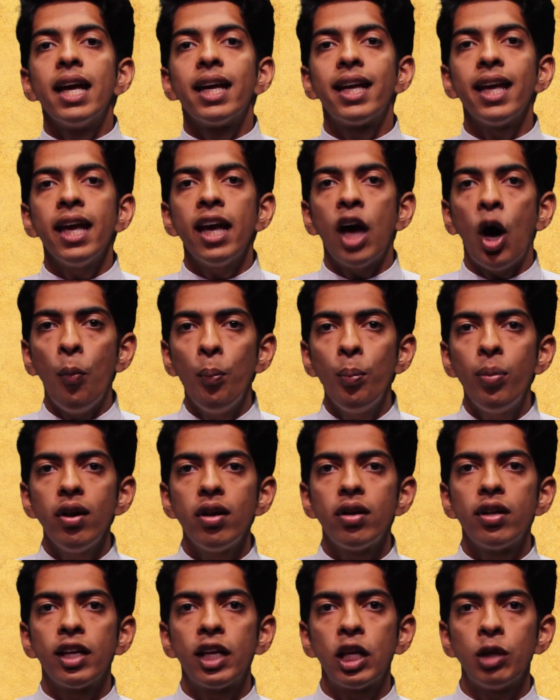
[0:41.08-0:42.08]
He
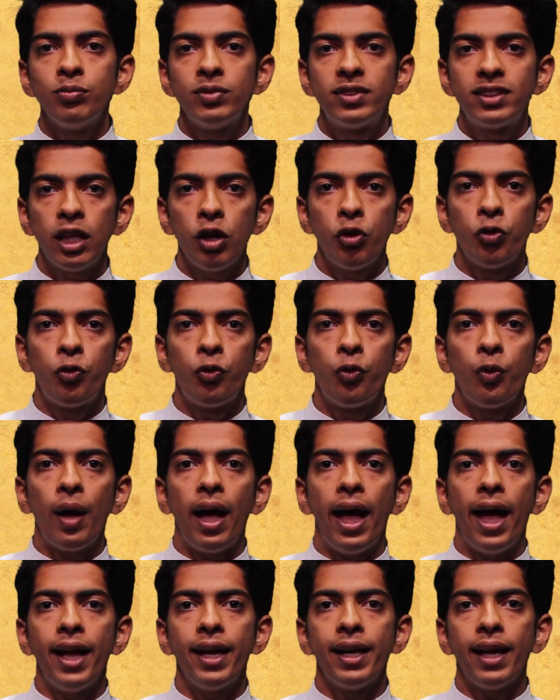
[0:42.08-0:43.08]
humbled Himself
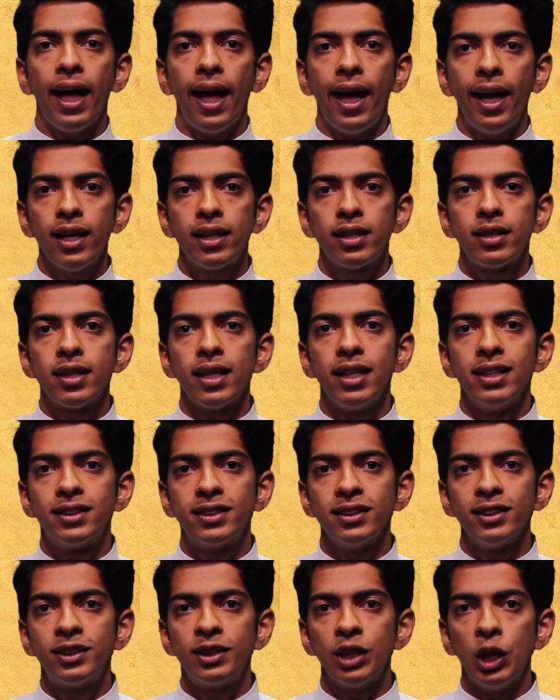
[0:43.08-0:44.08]
and acted as
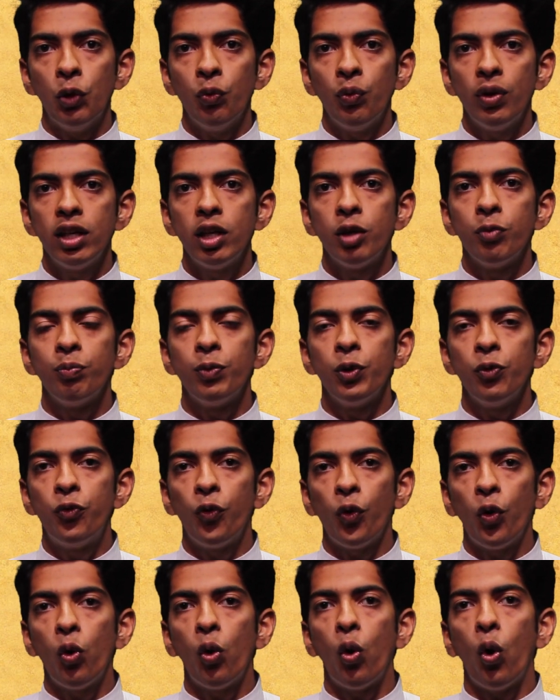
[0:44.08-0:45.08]
a servant
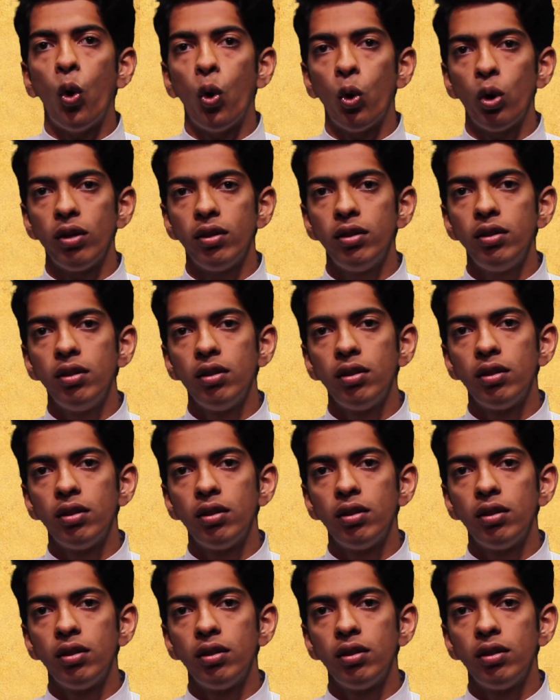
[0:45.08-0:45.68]
before all.